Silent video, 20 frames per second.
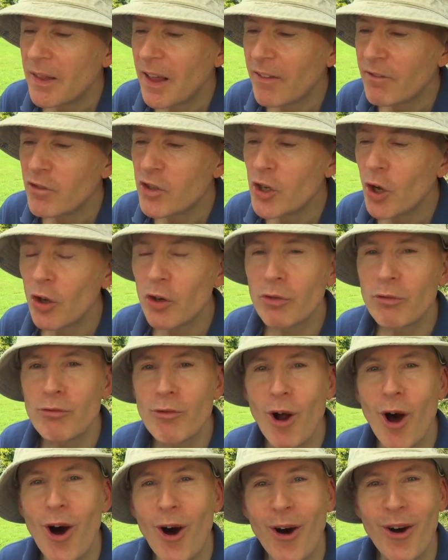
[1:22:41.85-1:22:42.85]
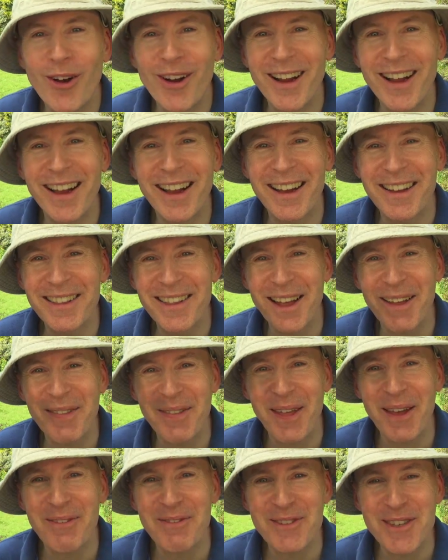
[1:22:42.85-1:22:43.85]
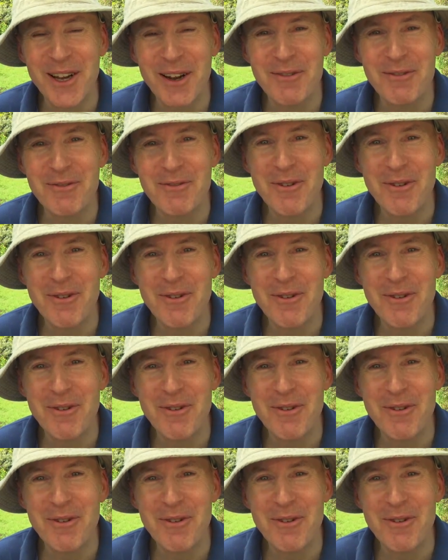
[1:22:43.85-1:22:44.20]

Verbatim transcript: they've done wrong. That they've done